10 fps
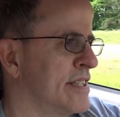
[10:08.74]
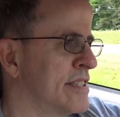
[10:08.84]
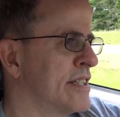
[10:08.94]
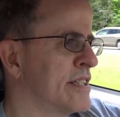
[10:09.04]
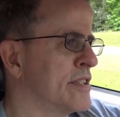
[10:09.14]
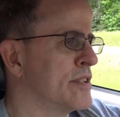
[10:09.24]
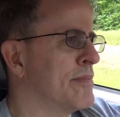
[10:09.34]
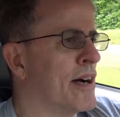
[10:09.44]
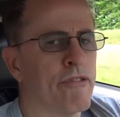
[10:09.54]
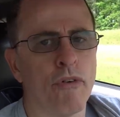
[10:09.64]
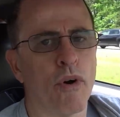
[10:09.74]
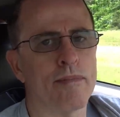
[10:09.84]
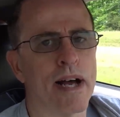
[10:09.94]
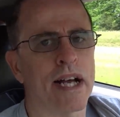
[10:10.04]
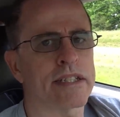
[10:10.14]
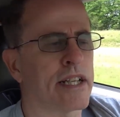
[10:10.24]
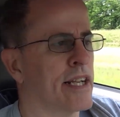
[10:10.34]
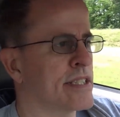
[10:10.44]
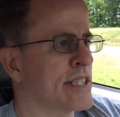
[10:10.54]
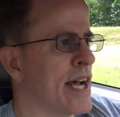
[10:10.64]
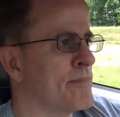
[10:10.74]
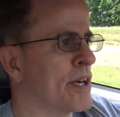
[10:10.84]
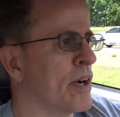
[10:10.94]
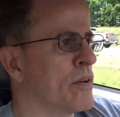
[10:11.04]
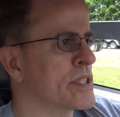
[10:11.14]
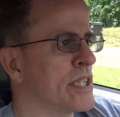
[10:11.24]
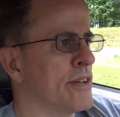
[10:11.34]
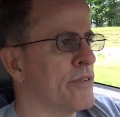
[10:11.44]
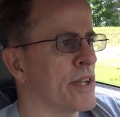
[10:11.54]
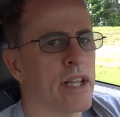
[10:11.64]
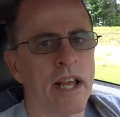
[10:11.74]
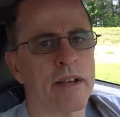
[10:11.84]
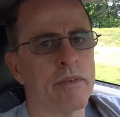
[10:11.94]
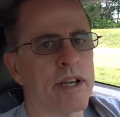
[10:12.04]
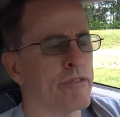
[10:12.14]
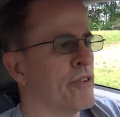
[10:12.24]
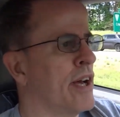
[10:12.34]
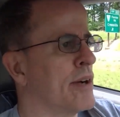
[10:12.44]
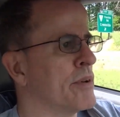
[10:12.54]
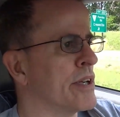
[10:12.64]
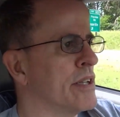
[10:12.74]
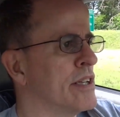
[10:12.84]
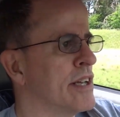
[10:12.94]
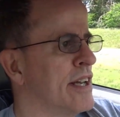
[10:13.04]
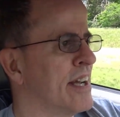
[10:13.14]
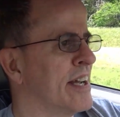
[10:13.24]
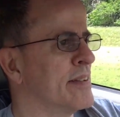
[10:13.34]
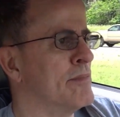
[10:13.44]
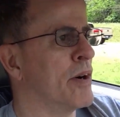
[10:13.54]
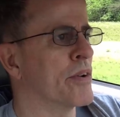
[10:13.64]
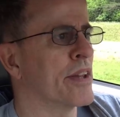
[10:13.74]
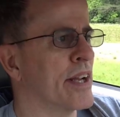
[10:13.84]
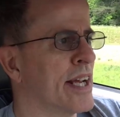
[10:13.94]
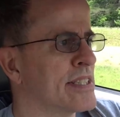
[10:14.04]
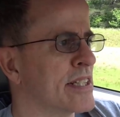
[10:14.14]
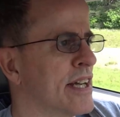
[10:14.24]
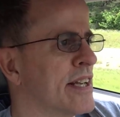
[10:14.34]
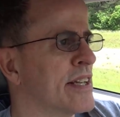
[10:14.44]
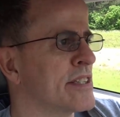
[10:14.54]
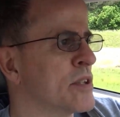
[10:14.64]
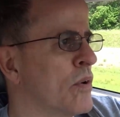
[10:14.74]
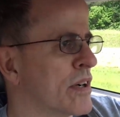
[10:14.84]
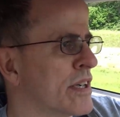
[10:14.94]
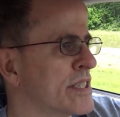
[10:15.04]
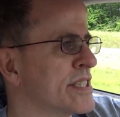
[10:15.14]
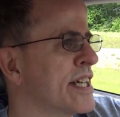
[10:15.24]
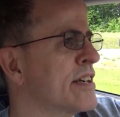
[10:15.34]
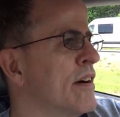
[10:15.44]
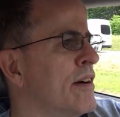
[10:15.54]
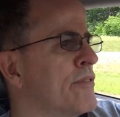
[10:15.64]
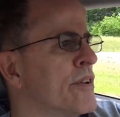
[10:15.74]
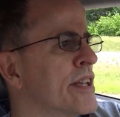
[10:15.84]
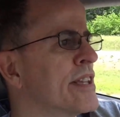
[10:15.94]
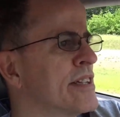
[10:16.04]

So you do about 4 miles of that stop and go stuff with a lightweight flywheel, and a motor that hasn't got any torque to take off with.